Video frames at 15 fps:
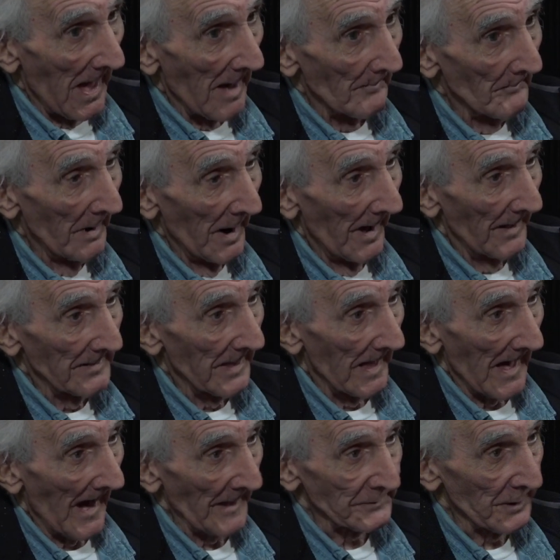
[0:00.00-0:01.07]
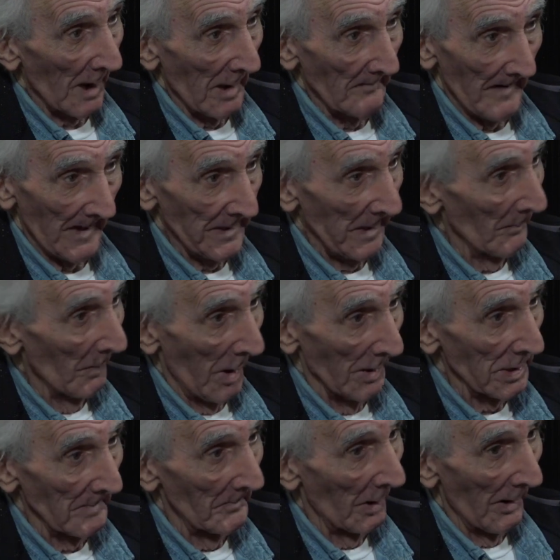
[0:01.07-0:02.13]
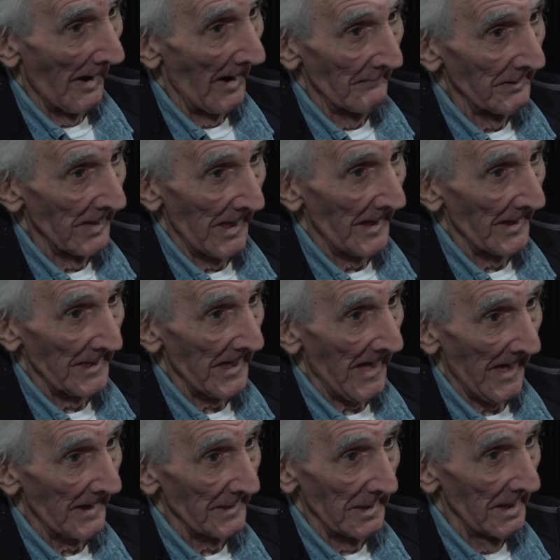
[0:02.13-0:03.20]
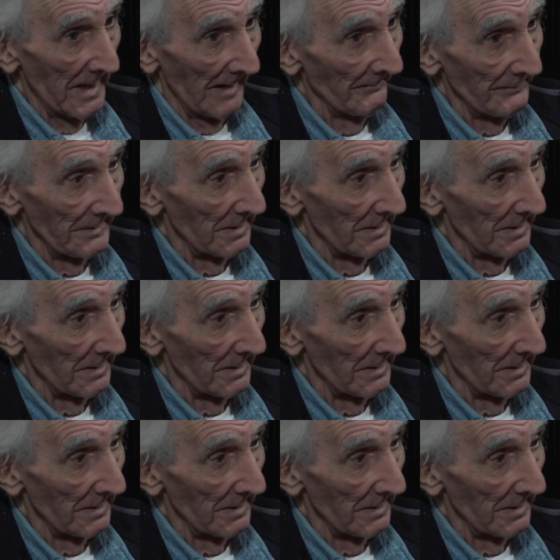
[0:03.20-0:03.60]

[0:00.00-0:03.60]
But I told them I didn't want no more of it. I had enough.